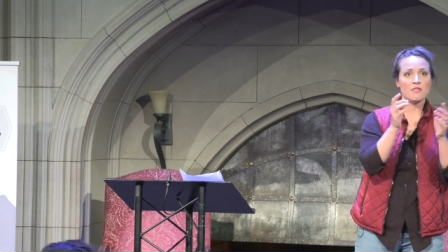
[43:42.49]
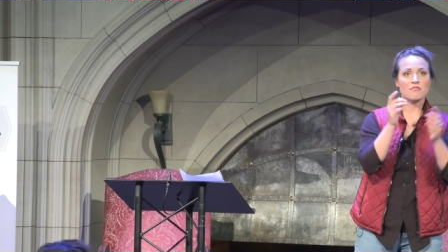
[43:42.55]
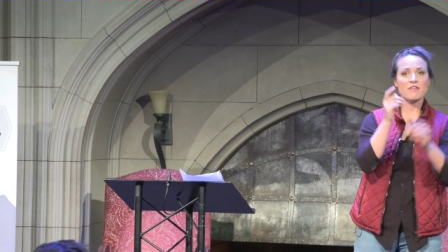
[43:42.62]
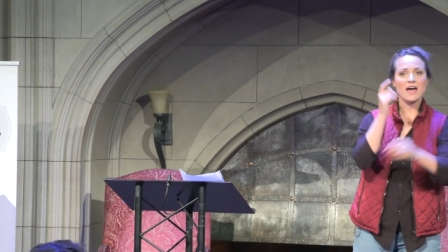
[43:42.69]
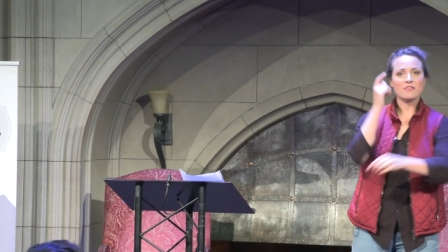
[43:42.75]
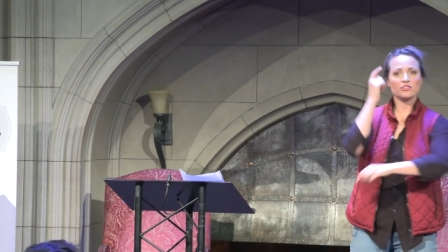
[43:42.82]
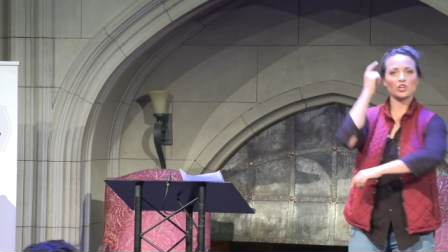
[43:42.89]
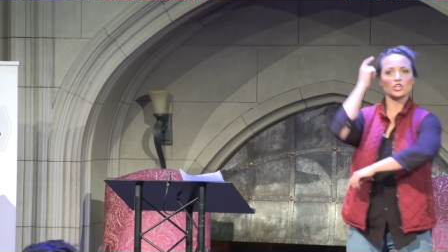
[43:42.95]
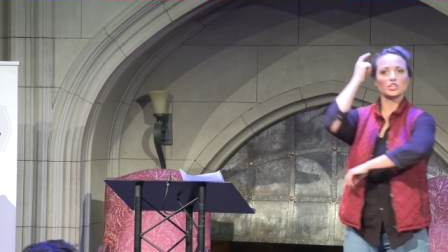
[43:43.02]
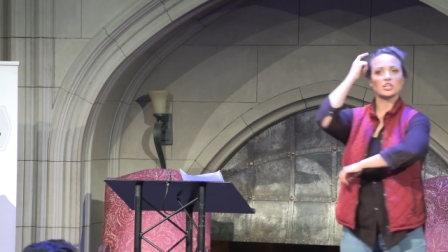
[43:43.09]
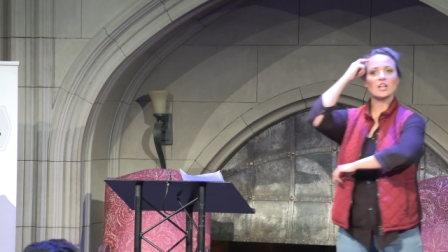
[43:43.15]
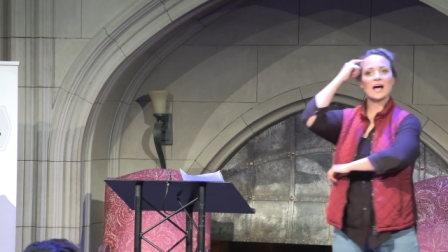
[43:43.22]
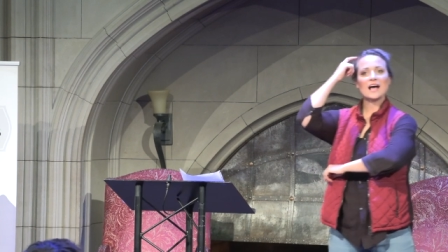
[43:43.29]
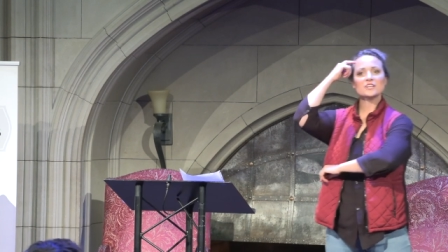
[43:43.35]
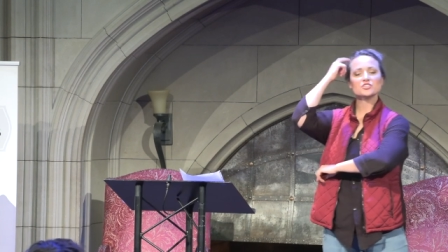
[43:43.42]
that the
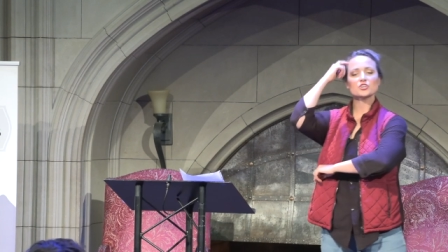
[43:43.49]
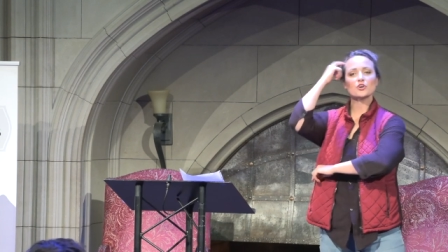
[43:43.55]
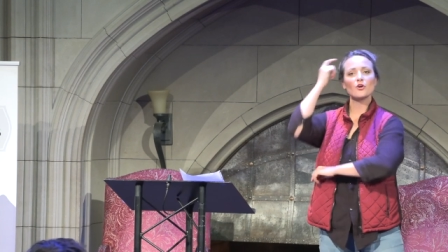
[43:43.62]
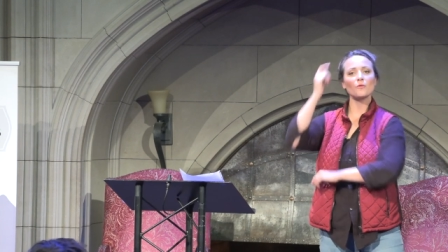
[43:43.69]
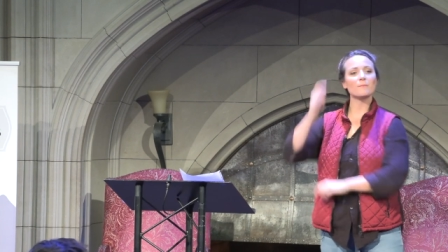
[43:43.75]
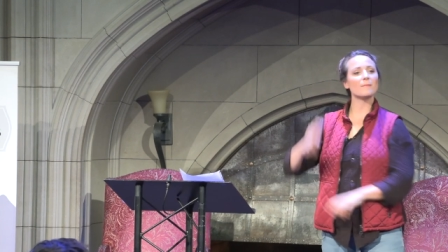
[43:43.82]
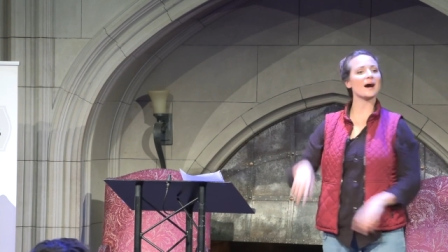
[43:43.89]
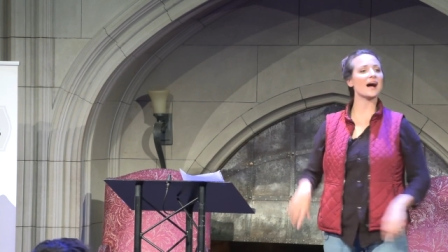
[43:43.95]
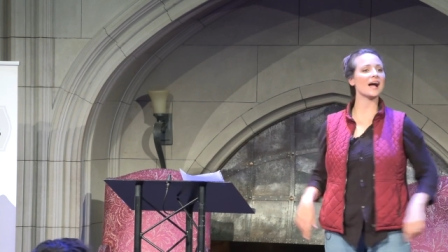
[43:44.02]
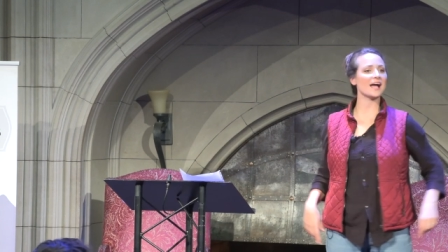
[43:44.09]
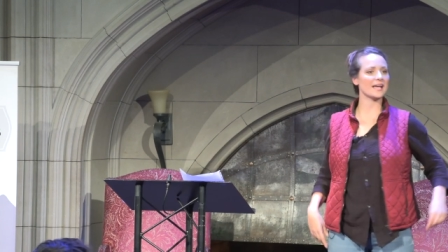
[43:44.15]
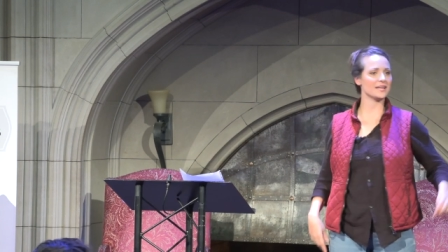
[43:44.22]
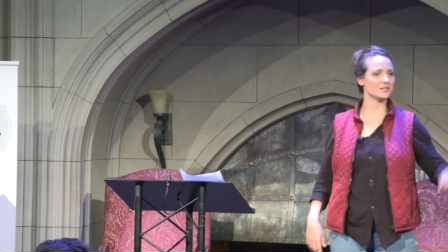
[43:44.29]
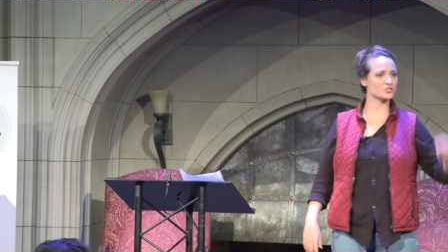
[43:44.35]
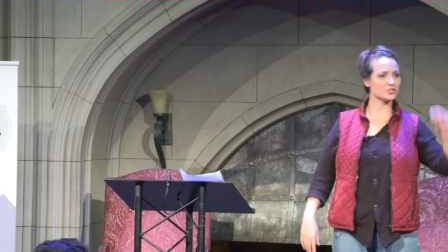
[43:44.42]
logical
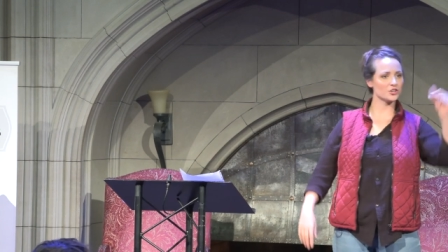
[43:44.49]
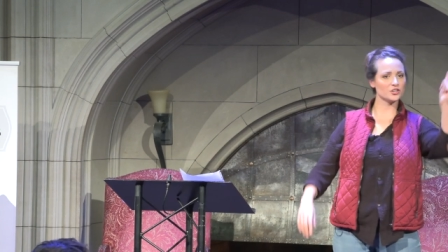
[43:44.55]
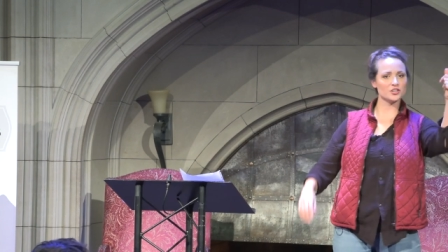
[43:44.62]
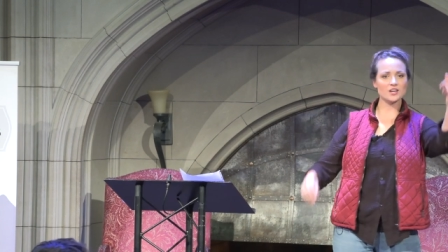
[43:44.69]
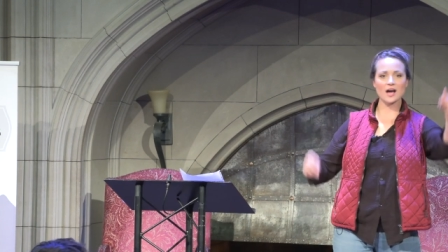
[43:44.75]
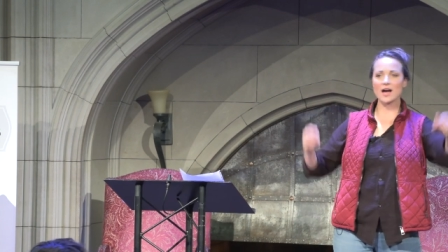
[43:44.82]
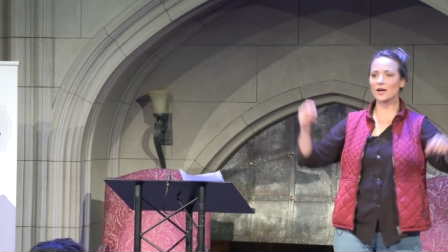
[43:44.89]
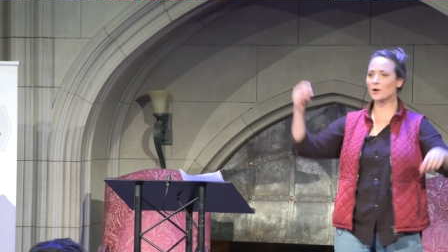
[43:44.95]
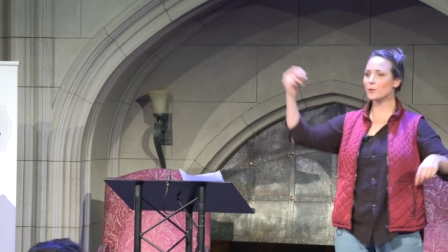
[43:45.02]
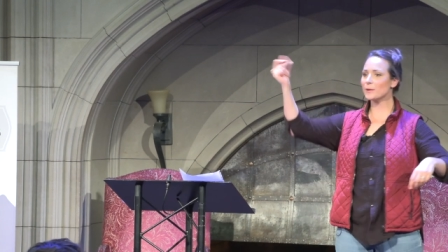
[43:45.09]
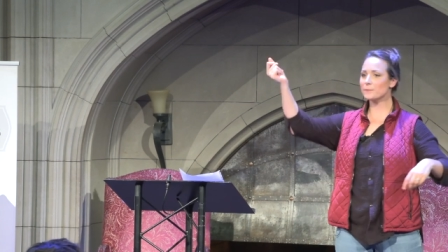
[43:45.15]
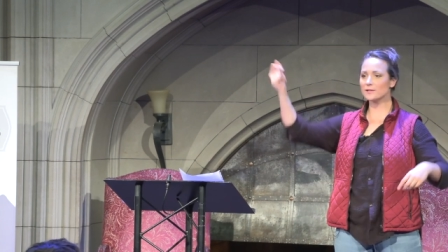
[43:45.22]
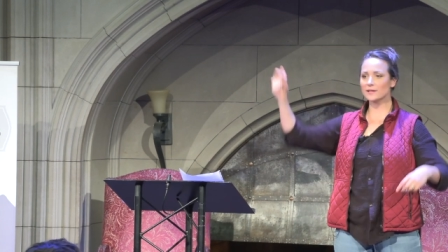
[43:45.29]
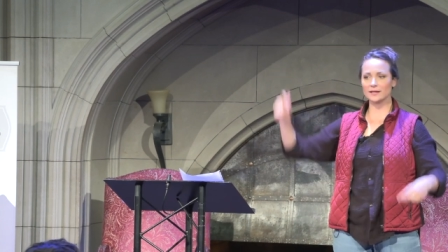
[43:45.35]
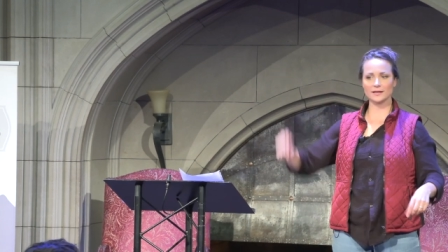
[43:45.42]
mind could not
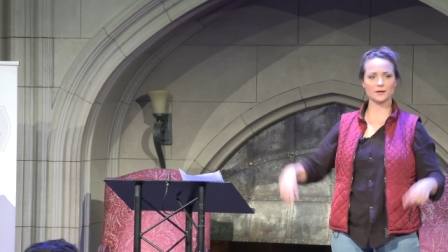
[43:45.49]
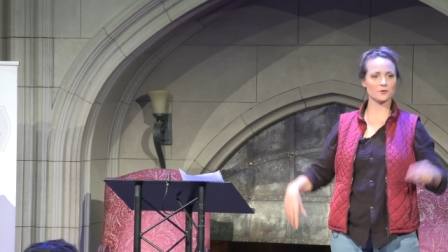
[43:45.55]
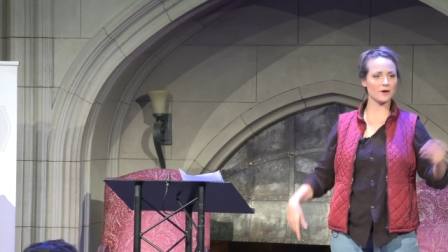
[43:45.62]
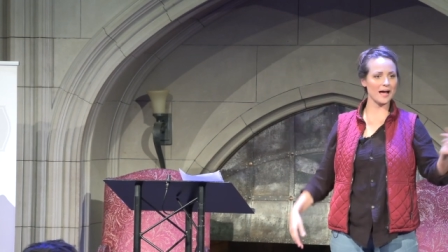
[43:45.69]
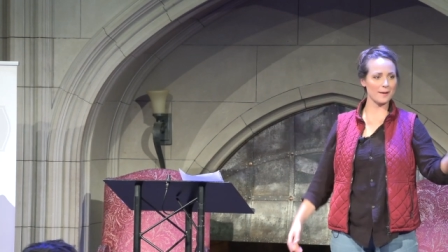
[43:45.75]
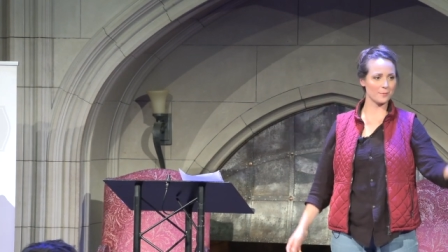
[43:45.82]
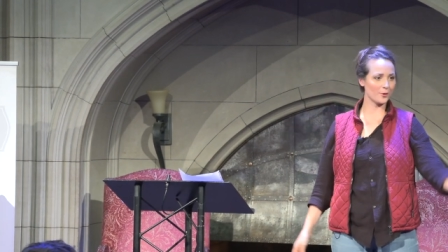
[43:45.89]
quickly grab